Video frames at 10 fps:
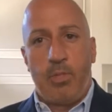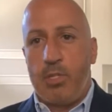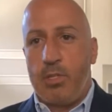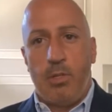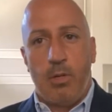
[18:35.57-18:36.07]

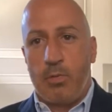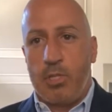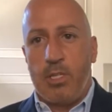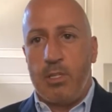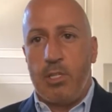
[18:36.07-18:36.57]
You know,
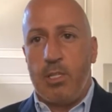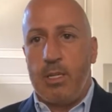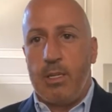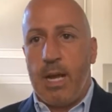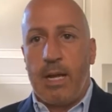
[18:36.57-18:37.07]
she
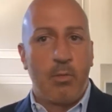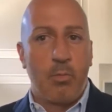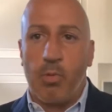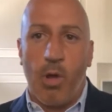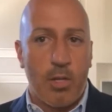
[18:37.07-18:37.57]
got through
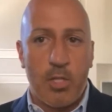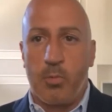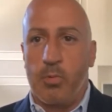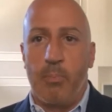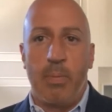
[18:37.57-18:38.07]
law
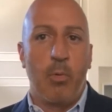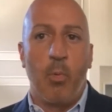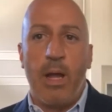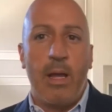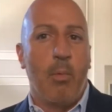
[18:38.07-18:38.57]
school in a big
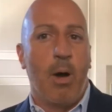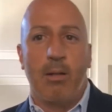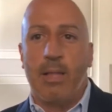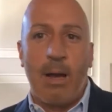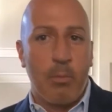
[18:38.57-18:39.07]
way while a
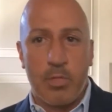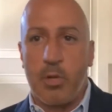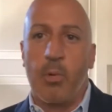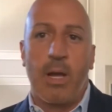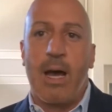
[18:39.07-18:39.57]
lot was
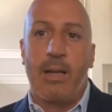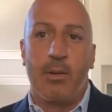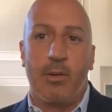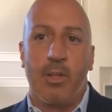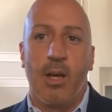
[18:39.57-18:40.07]
going on in
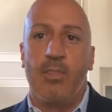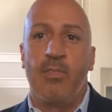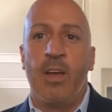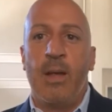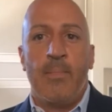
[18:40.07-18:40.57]
her life.
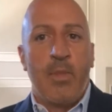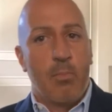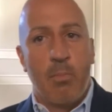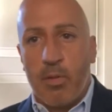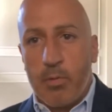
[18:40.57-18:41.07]
Her
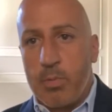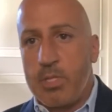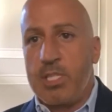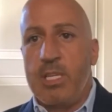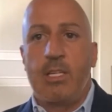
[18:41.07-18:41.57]
mother
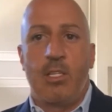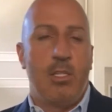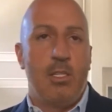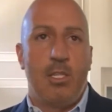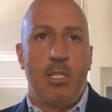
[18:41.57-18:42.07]
was sick.
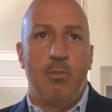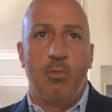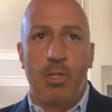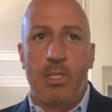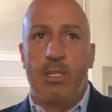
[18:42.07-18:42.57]
She
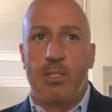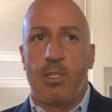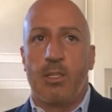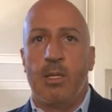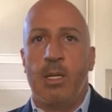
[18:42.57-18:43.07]
really is
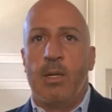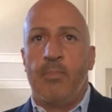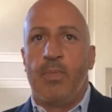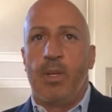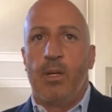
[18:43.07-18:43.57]
a
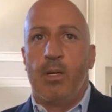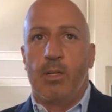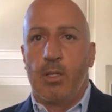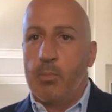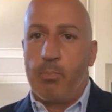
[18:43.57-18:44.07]

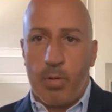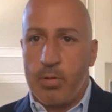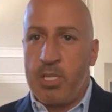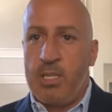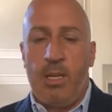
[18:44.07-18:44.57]
good
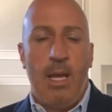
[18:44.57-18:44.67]
person.